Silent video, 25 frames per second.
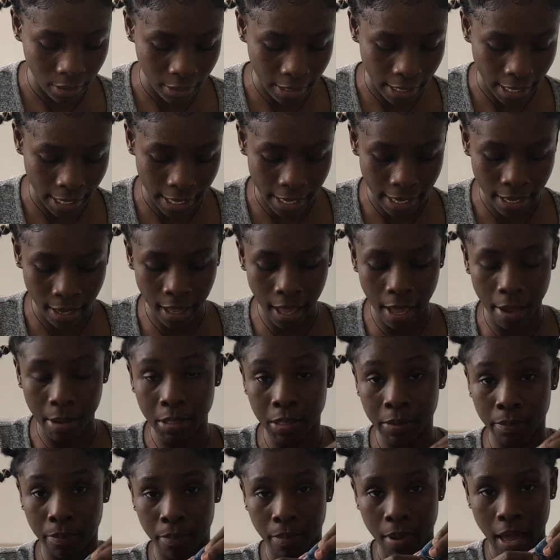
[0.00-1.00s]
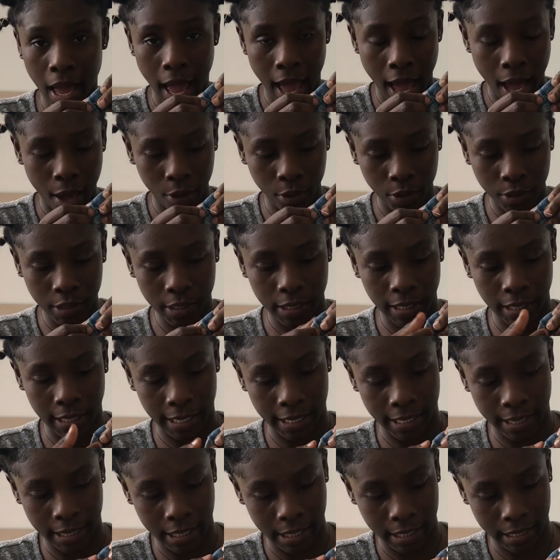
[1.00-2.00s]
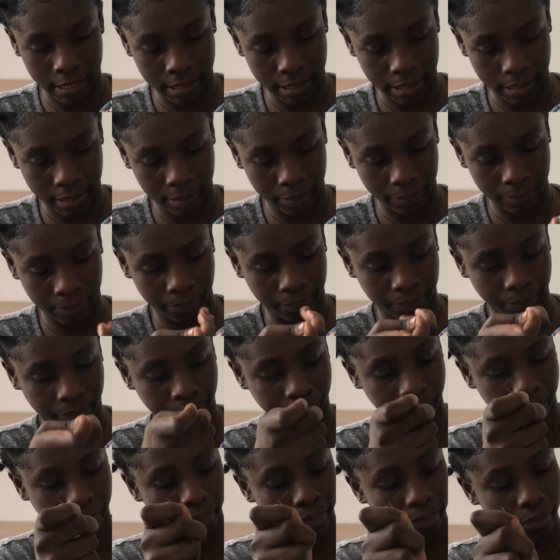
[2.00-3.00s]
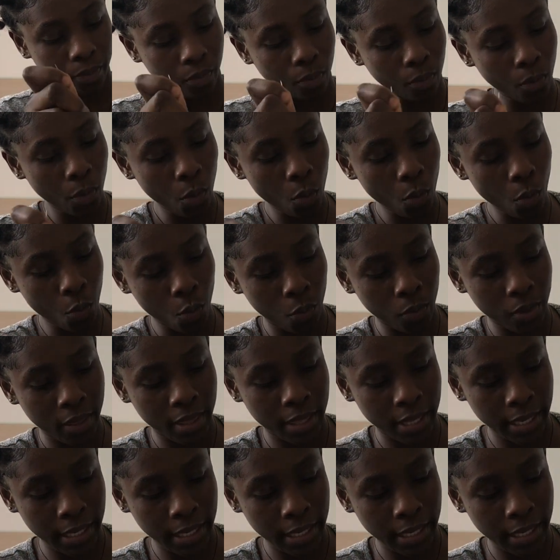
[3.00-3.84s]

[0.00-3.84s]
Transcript: then it comes out like this. With